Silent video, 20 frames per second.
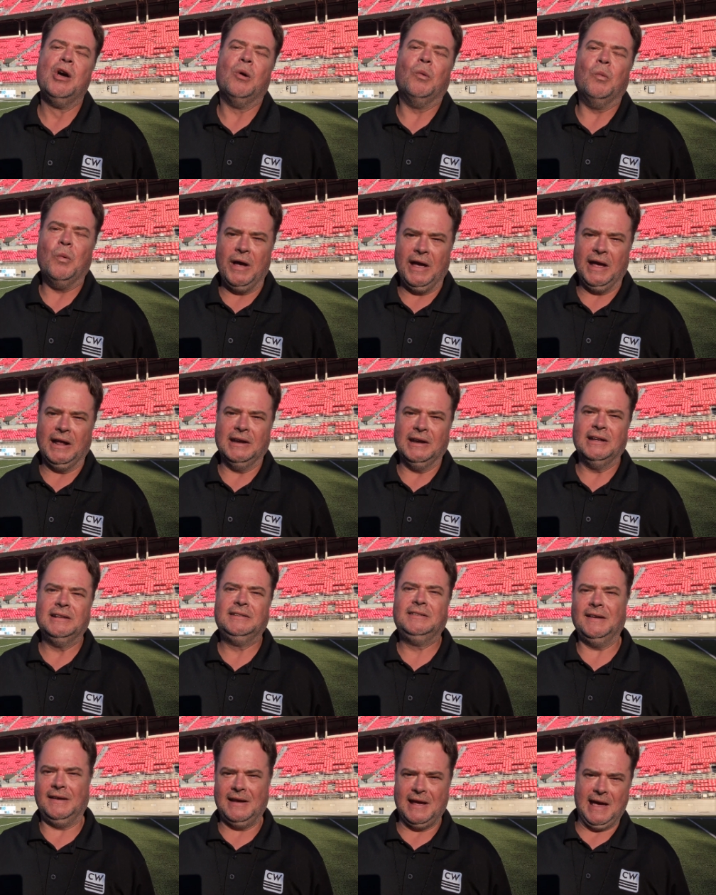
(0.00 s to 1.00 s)
win
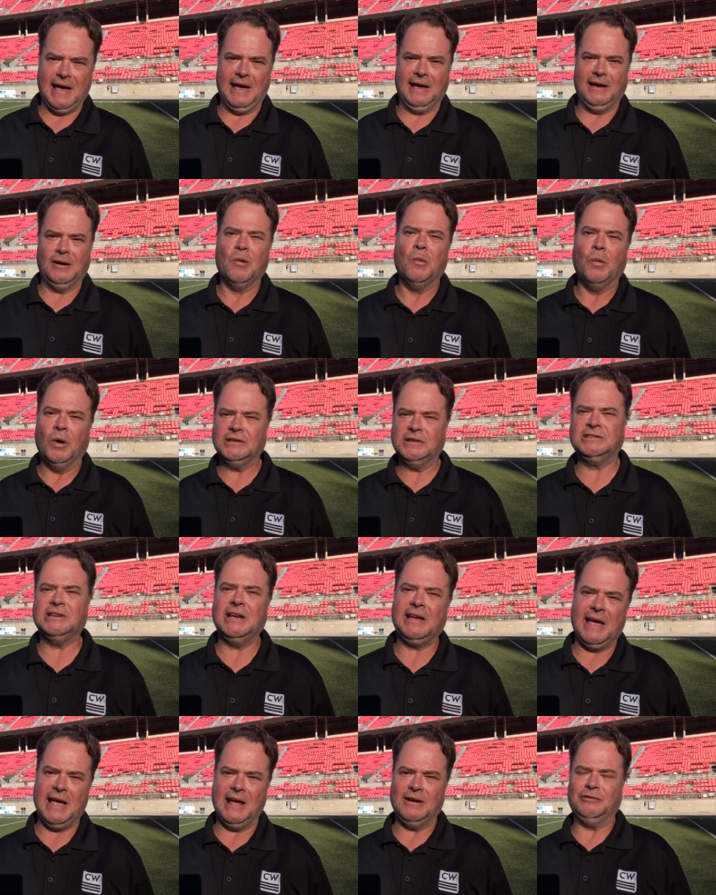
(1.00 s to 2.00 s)
today. Once
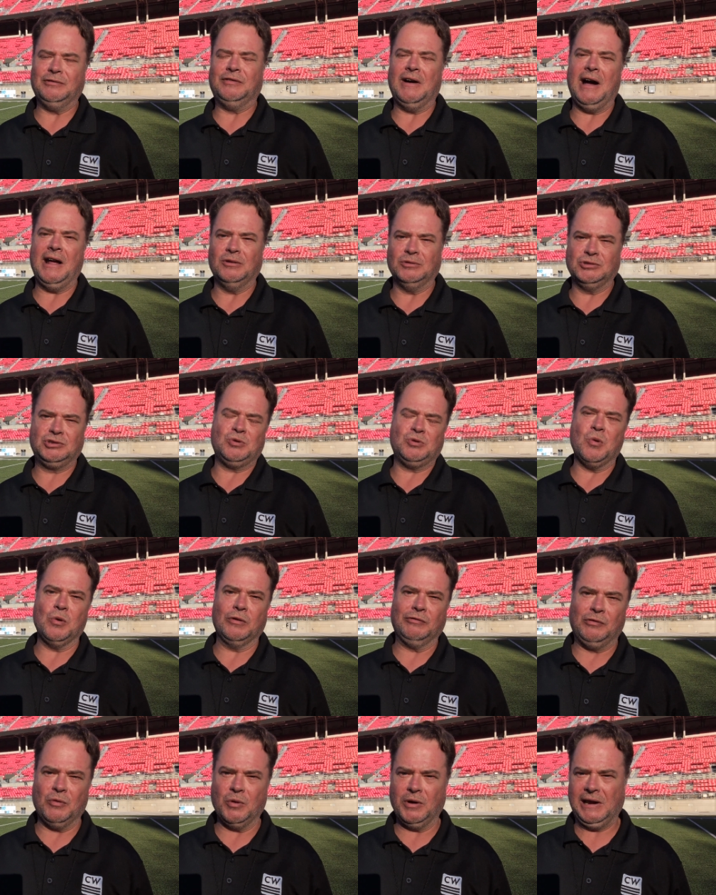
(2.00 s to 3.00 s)
again, final score
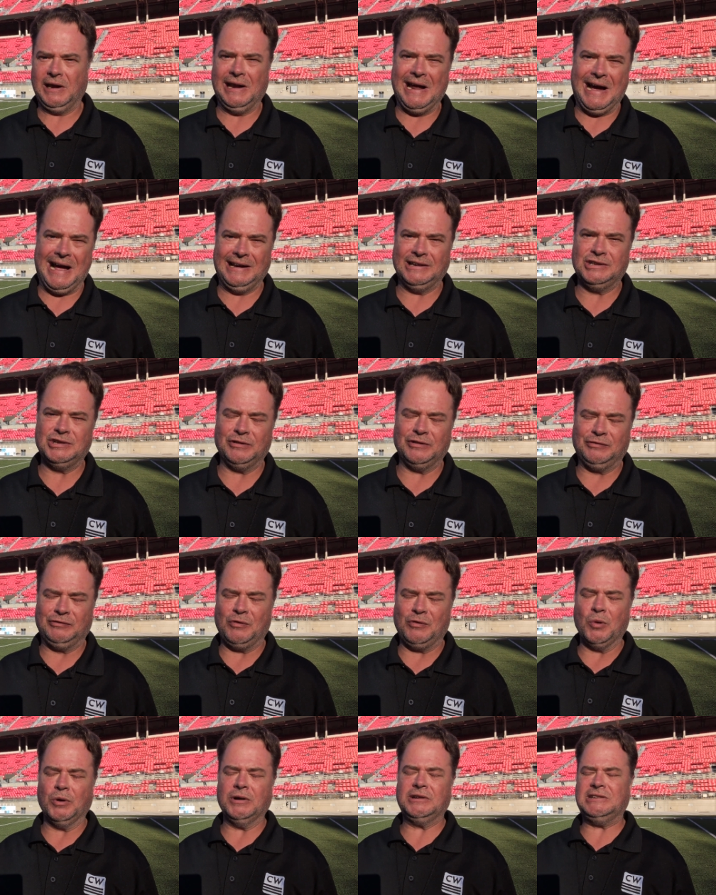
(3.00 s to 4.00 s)

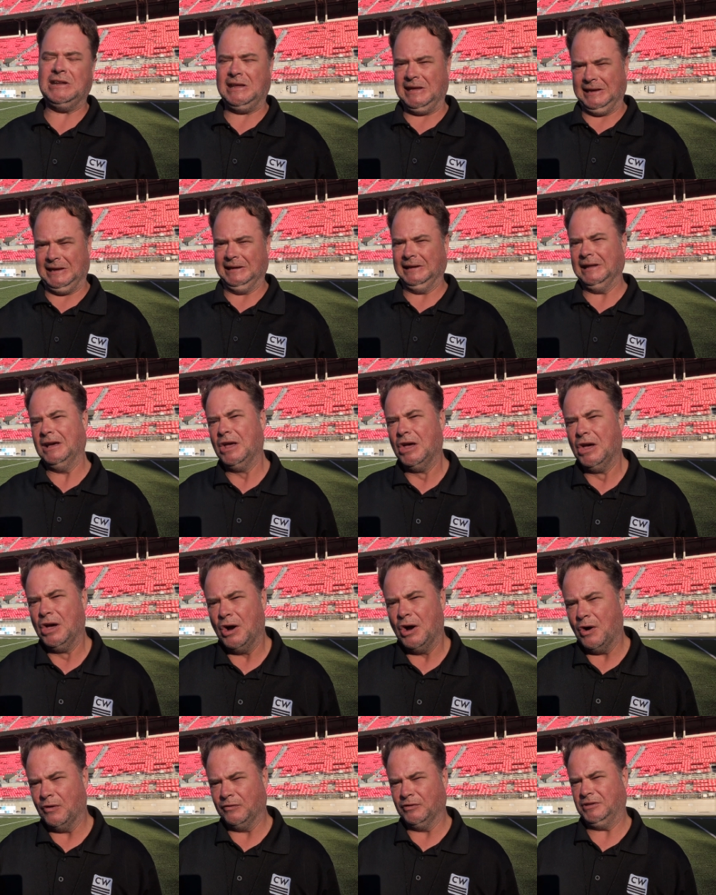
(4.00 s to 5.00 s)
49-14
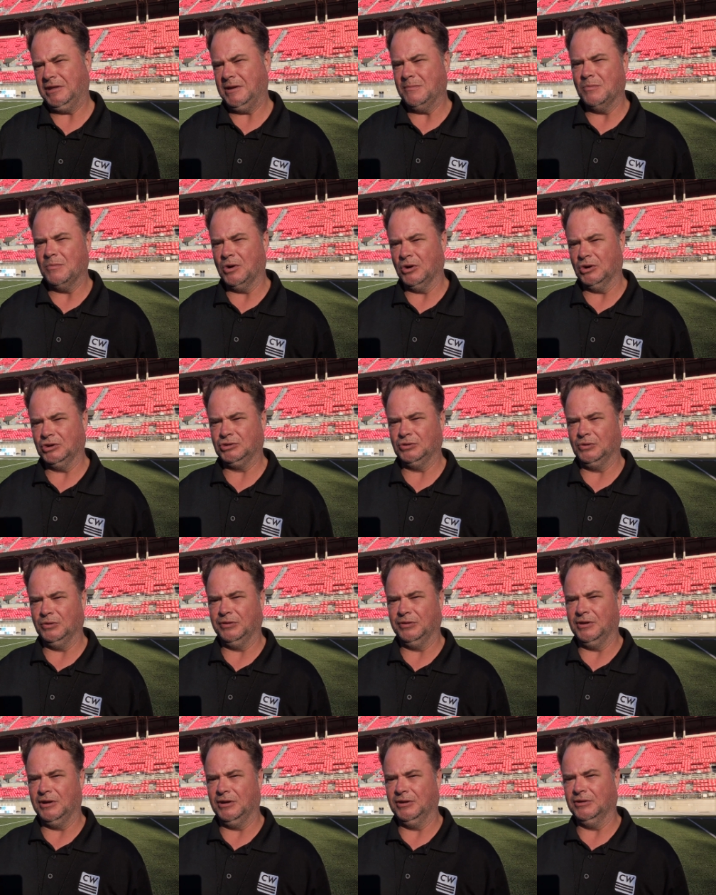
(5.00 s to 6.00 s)
over the Marshall
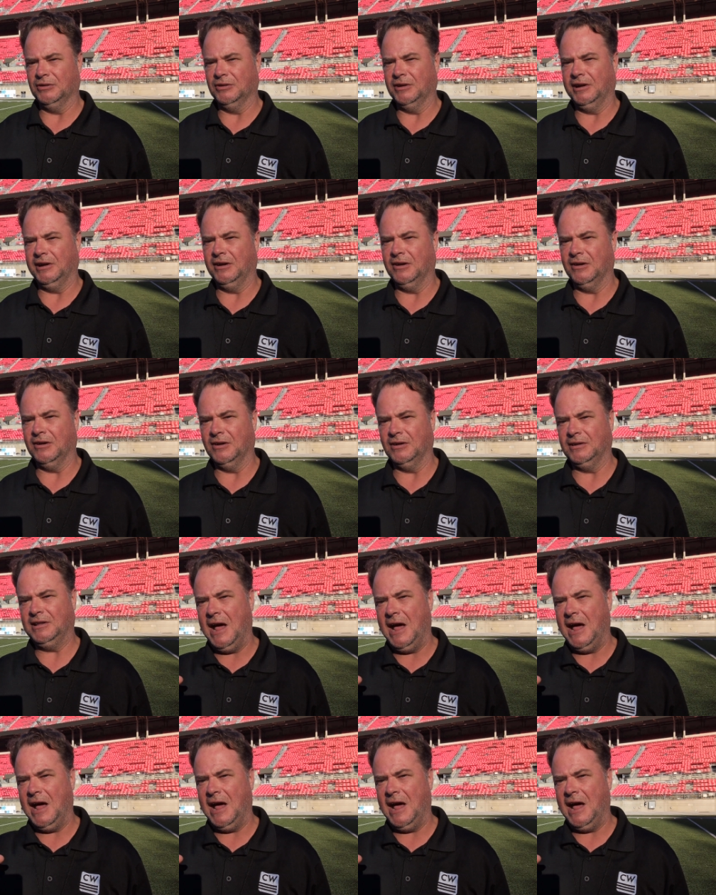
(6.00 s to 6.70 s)
Thundering Herd.